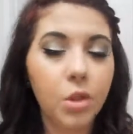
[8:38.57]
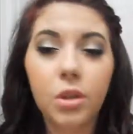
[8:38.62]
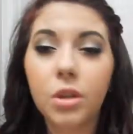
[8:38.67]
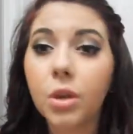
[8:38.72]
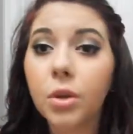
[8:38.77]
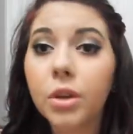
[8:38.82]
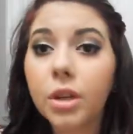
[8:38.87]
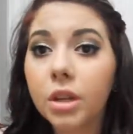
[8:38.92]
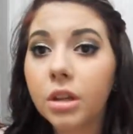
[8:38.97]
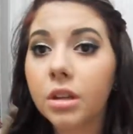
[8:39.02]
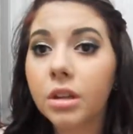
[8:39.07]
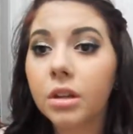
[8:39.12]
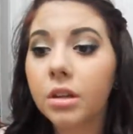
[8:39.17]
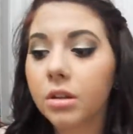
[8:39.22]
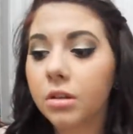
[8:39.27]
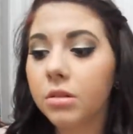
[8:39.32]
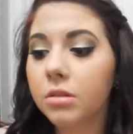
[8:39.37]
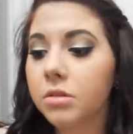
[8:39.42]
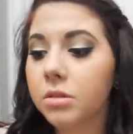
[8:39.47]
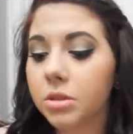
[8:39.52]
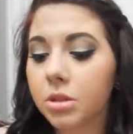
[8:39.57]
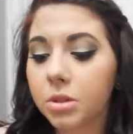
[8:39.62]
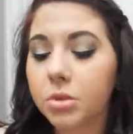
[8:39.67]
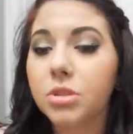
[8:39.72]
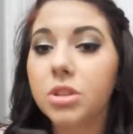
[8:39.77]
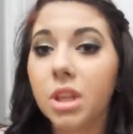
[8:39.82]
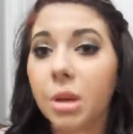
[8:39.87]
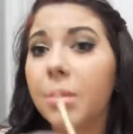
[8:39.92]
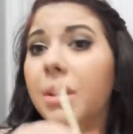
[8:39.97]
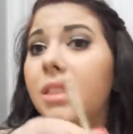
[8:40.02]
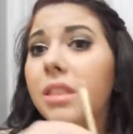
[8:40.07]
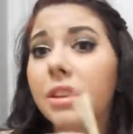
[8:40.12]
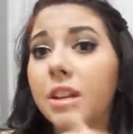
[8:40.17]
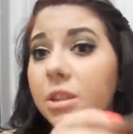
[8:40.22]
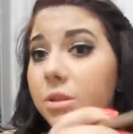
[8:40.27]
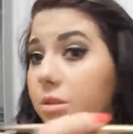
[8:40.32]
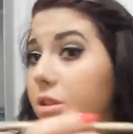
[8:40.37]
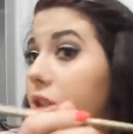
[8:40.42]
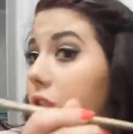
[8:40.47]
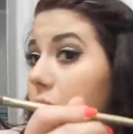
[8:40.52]
You can do so many
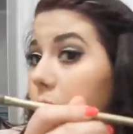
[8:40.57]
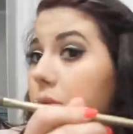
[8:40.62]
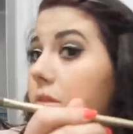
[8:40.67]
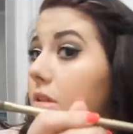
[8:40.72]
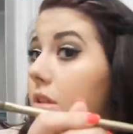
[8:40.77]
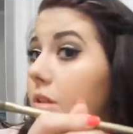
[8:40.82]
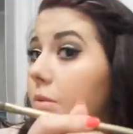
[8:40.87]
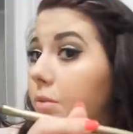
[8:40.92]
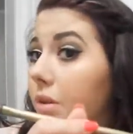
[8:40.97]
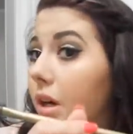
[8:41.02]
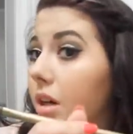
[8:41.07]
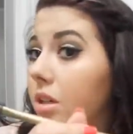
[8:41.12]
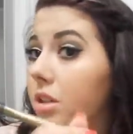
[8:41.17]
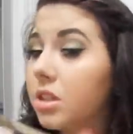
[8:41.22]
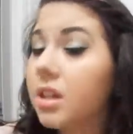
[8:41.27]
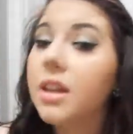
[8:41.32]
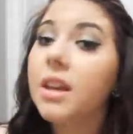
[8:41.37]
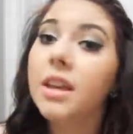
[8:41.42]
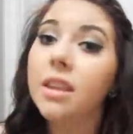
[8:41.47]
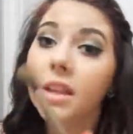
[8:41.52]
looks just with this brush.